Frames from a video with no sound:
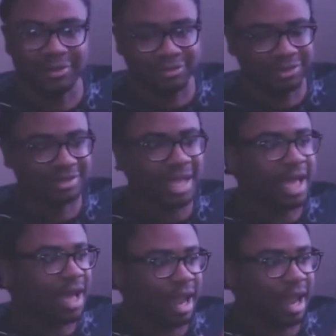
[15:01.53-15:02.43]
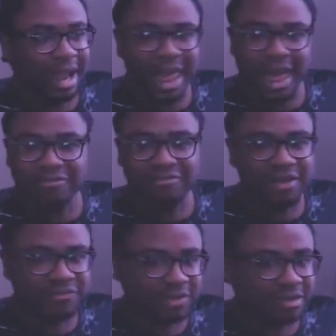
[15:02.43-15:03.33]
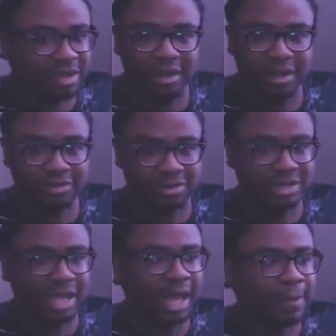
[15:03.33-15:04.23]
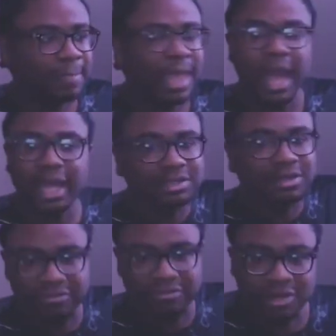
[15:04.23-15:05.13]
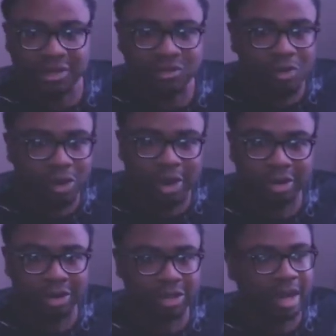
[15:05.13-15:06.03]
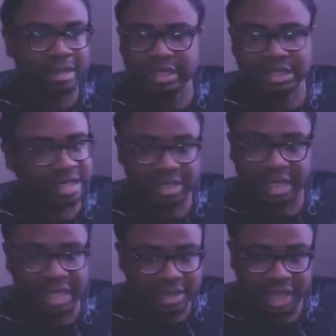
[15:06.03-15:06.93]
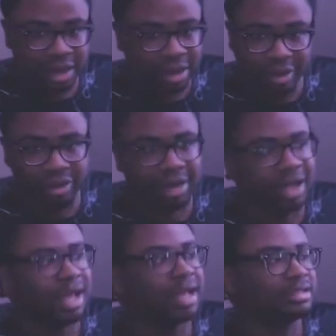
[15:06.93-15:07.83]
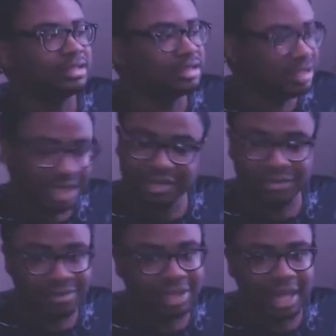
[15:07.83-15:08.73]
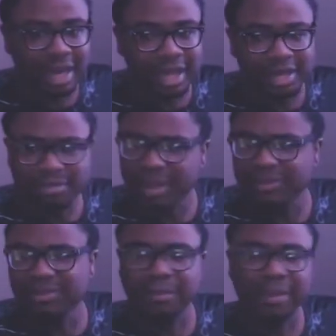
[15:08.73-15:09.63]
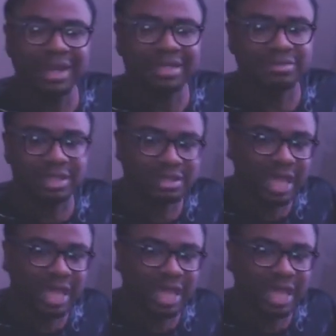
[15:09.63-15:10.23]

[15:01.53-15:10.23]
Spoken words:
books, a lot of my favorite characters died. I saw Infinity War earlier and it didn't hit that hard, genuinely, and it might be my bias because